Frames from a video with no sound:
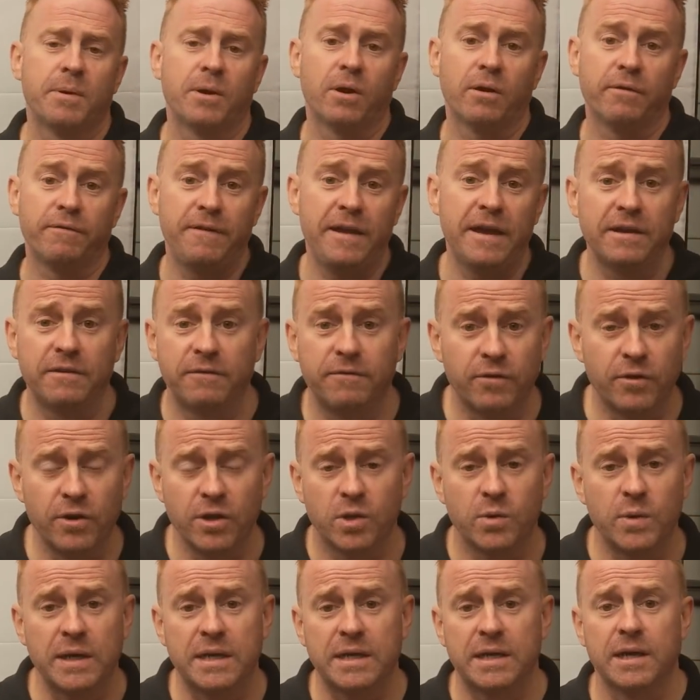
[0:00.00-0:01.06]
But I found a
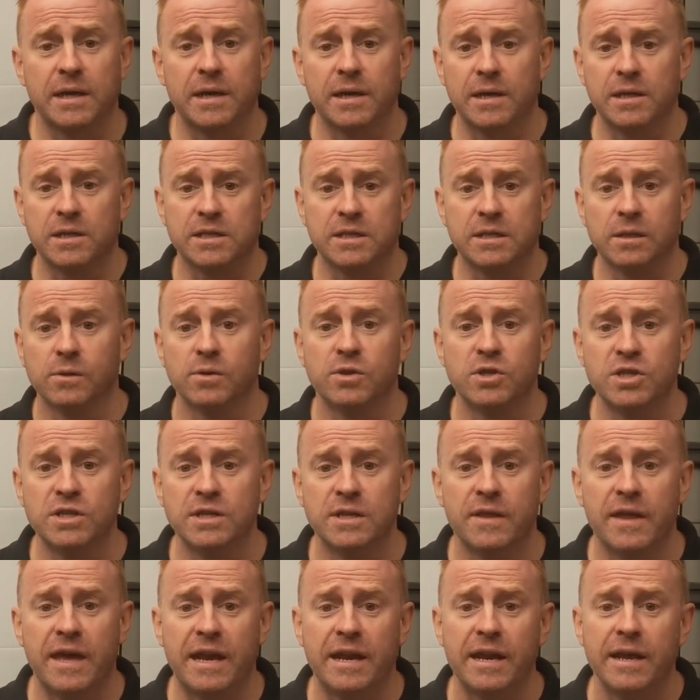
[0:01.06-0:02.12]
very quick solution
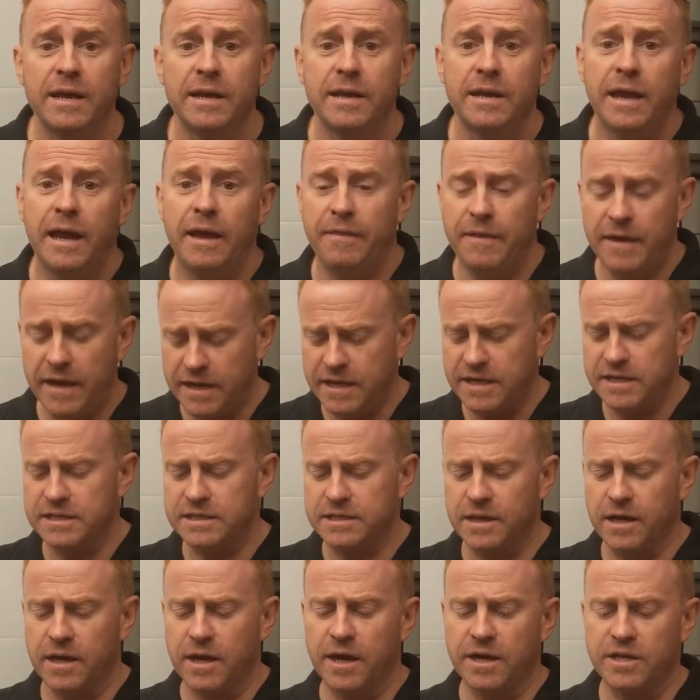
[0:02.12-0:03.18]
to that. And that
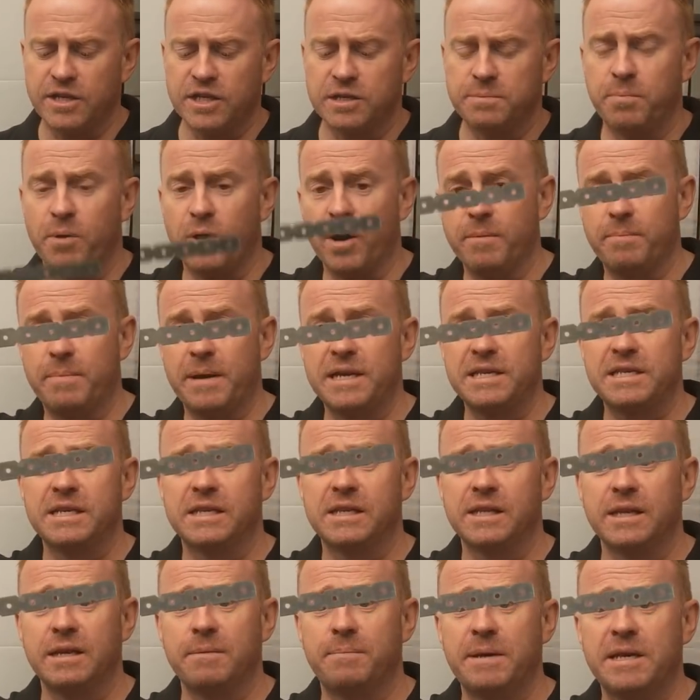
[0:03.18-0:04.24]
is just buy
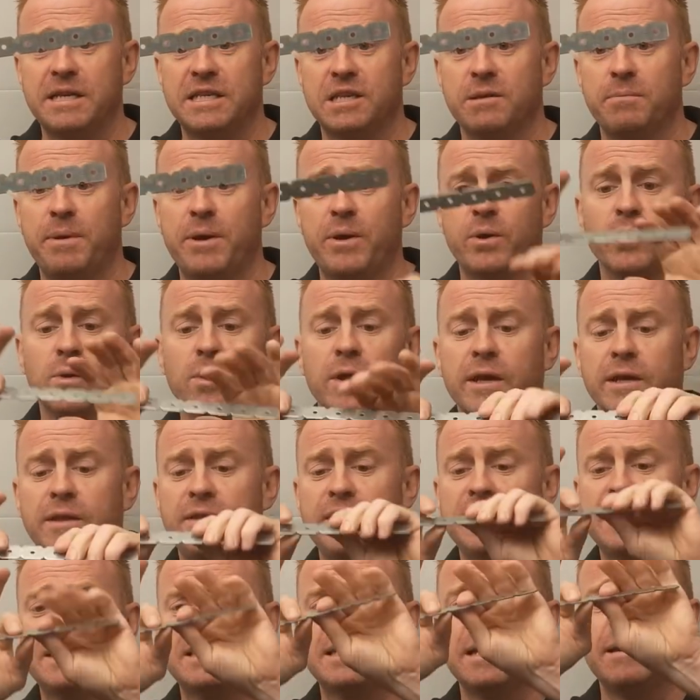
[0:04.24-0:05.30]
basically a piece of metal like
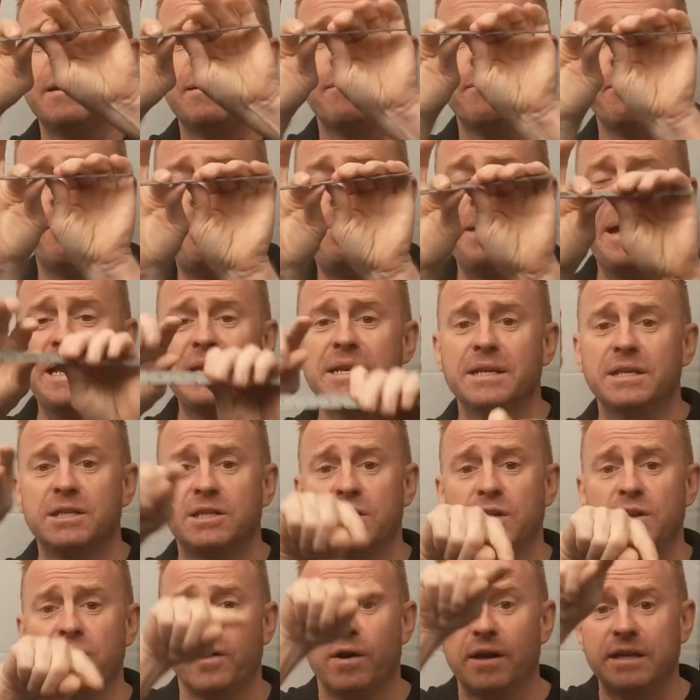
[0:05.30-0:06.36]
this, bend it
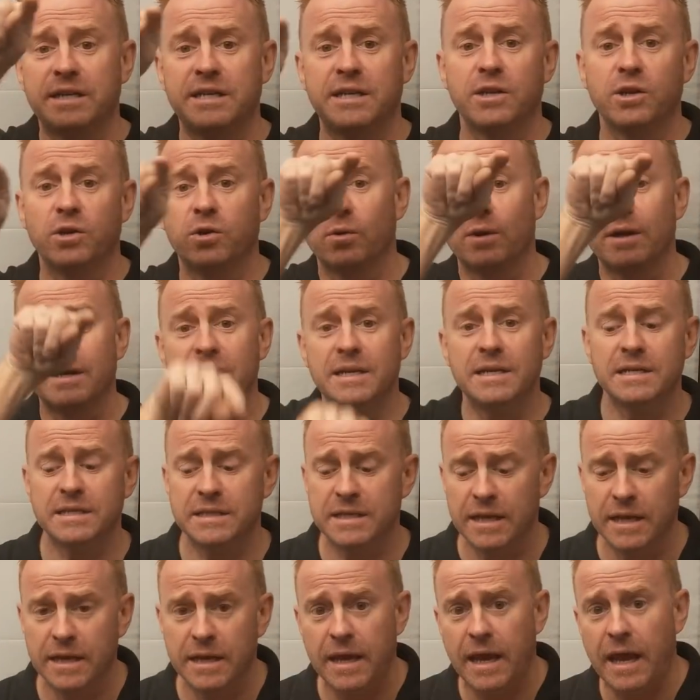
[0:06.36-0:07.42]
to 90
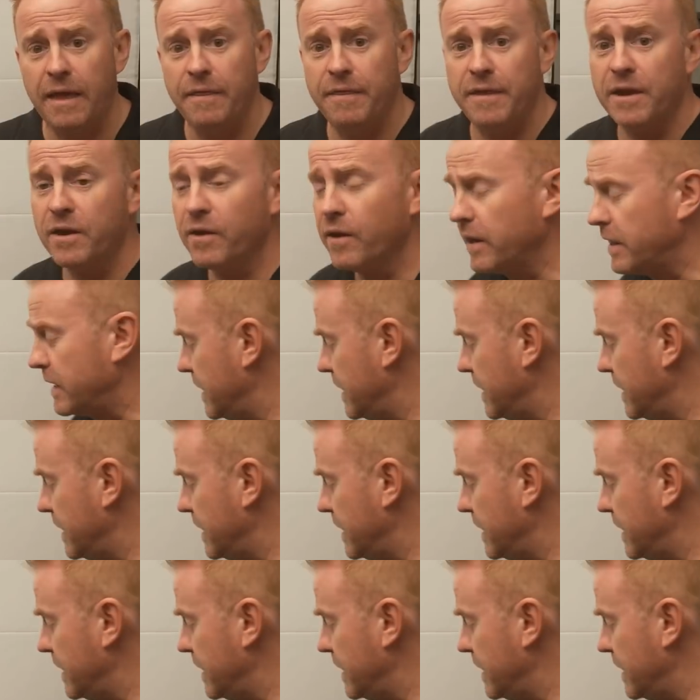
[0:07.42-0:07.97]
degrees, and then I